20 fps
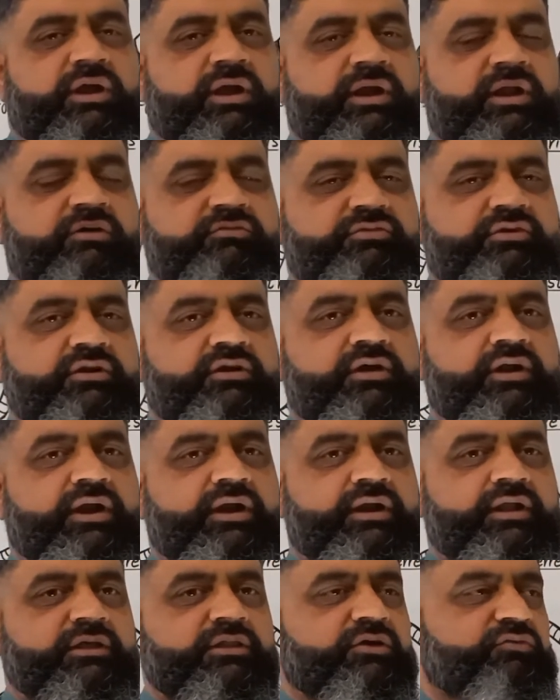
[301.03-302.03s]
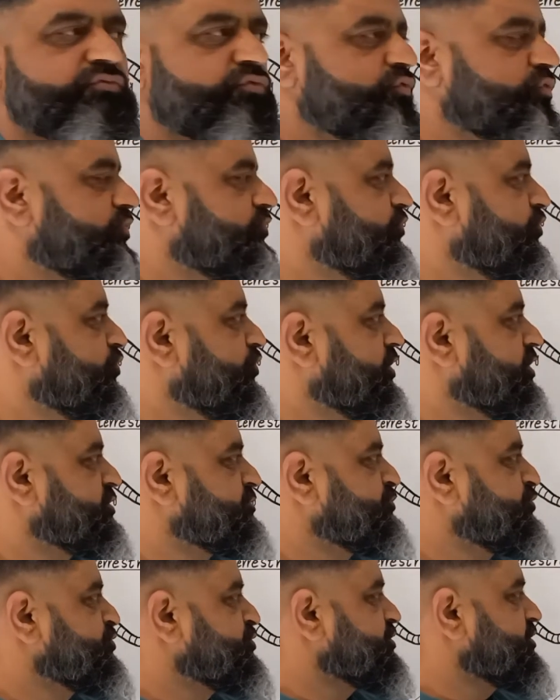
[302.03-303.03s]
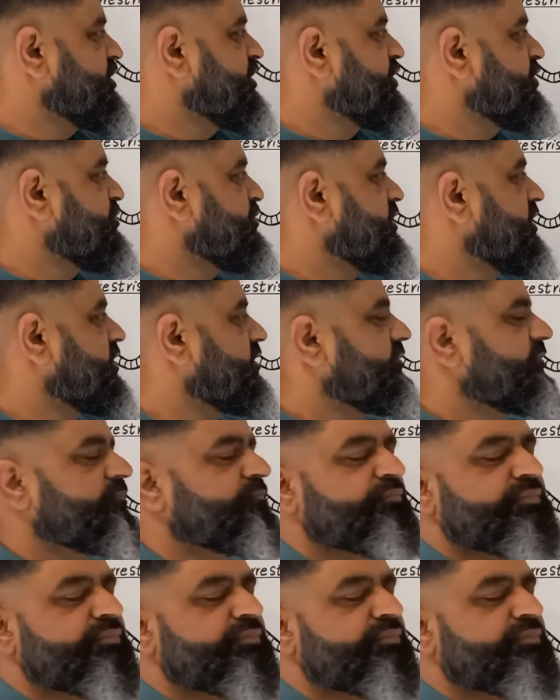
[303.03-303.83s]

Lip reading: And after grinding the food, food is pushed into the